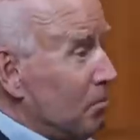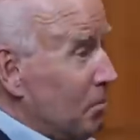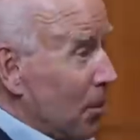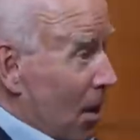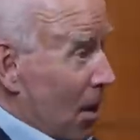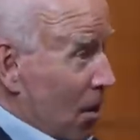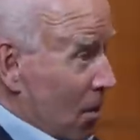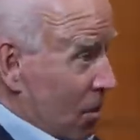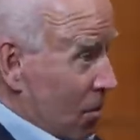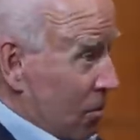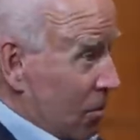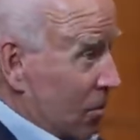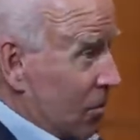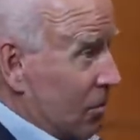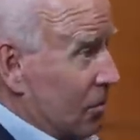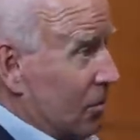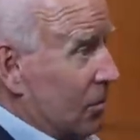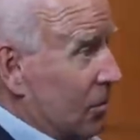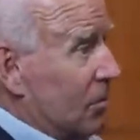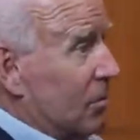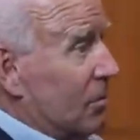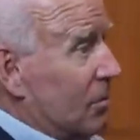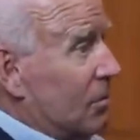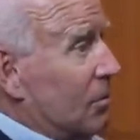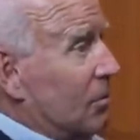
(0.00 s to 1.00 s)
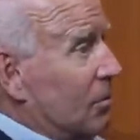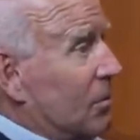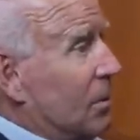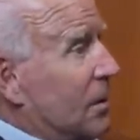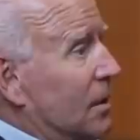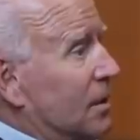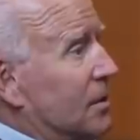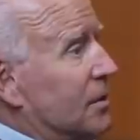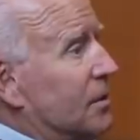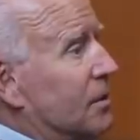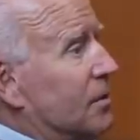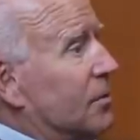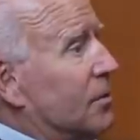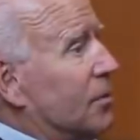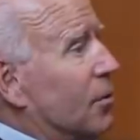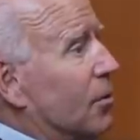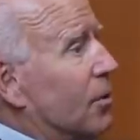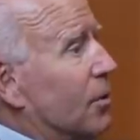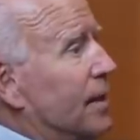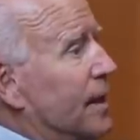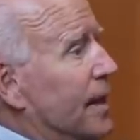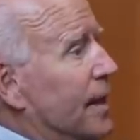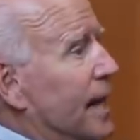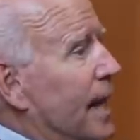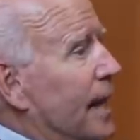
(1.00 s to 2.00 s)
when Beau was
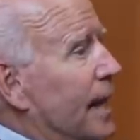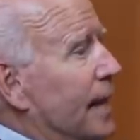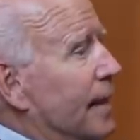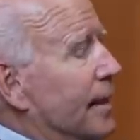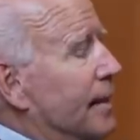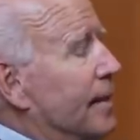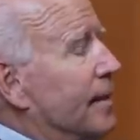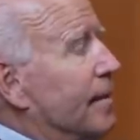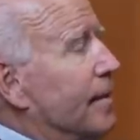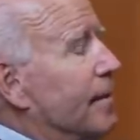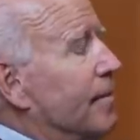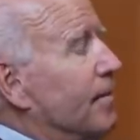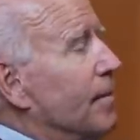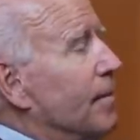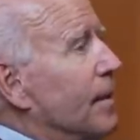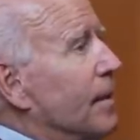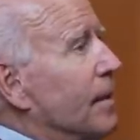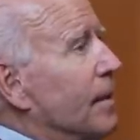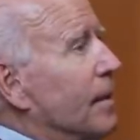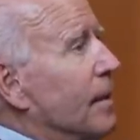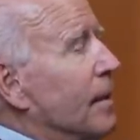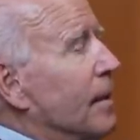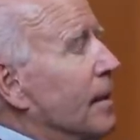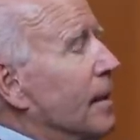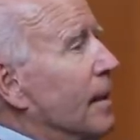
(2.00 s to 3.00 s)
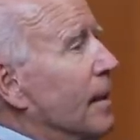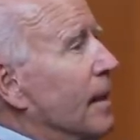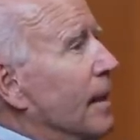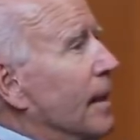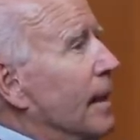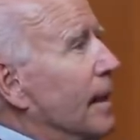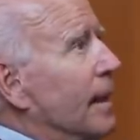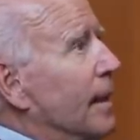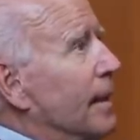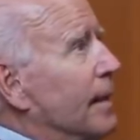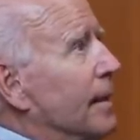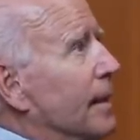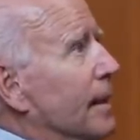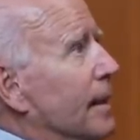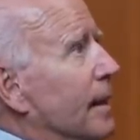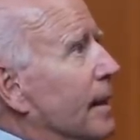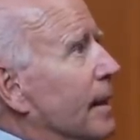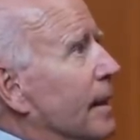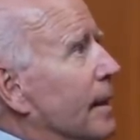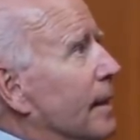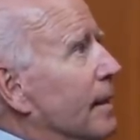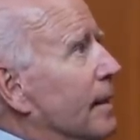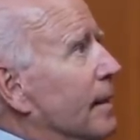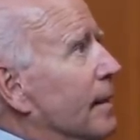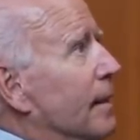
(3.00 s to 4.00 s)
toward the end and
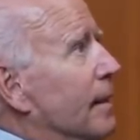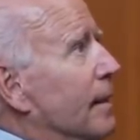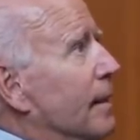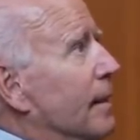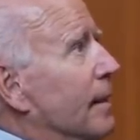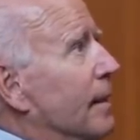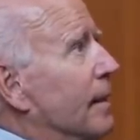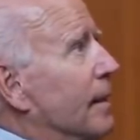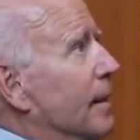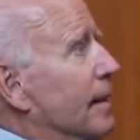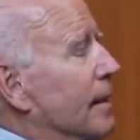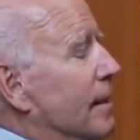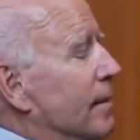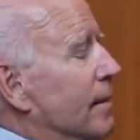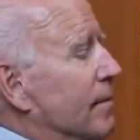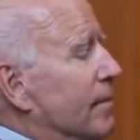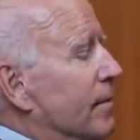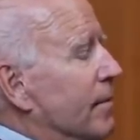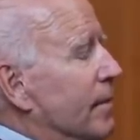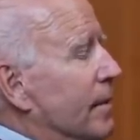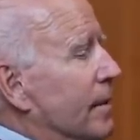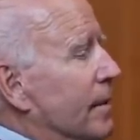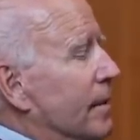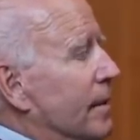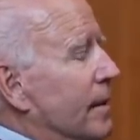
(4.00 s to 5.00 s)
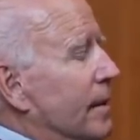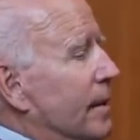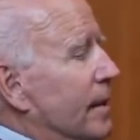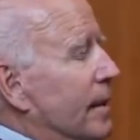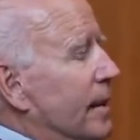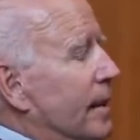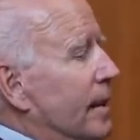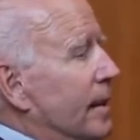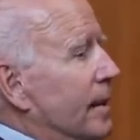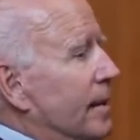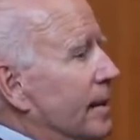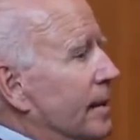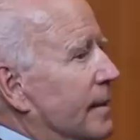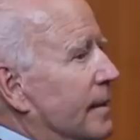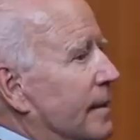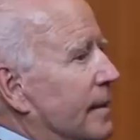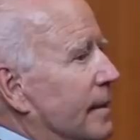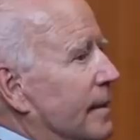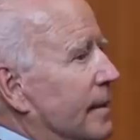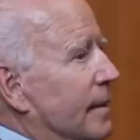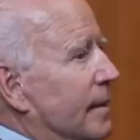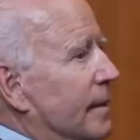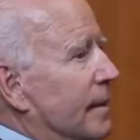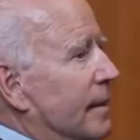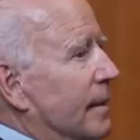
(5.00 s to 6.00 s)
uh, uh,
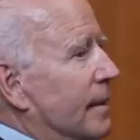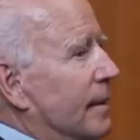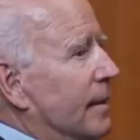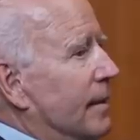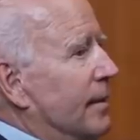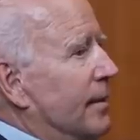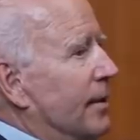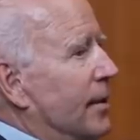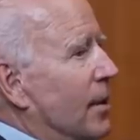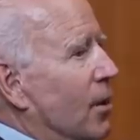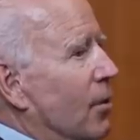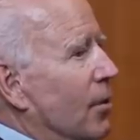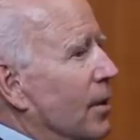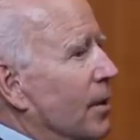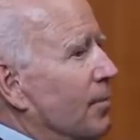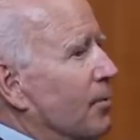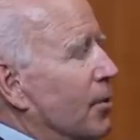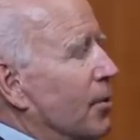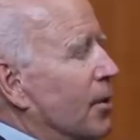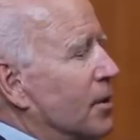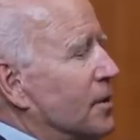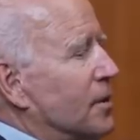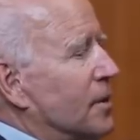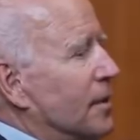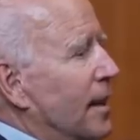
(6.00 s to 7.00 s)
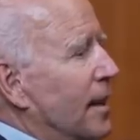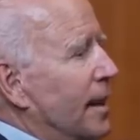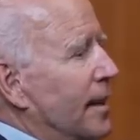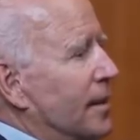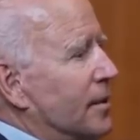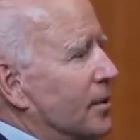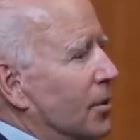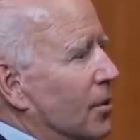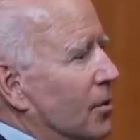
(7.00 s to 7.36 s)
and the only person I